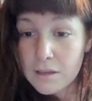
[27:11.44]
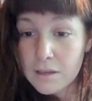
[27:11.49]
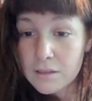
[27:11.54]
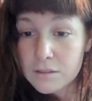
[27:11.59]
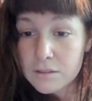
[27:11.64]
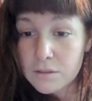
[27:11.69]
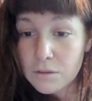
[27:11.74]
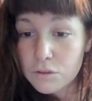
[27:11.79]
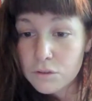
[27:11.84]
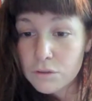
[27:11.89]

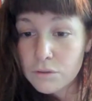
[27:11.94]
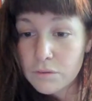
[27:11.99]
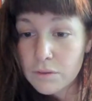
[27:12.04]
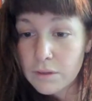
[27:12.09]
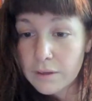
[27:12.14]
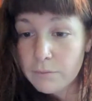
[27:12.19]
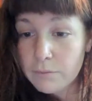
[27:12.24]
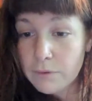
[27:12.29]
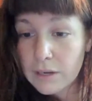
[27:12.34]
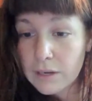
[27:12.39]
So, truth
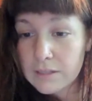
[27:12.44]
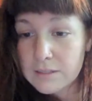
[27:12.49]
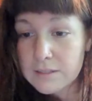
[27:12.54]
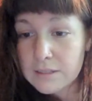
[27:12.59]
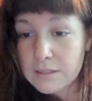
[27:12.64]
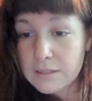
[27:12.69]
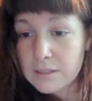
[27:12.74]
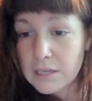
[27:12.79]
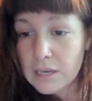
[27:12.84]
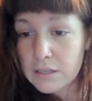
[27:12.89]
and
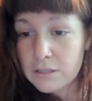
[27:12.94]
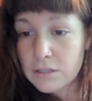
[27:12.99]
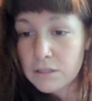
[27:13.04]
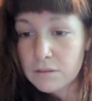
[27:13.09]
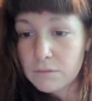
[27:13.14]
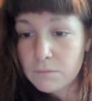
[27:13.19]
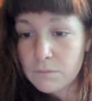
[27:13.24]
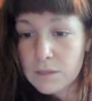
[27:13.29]
reconciliation.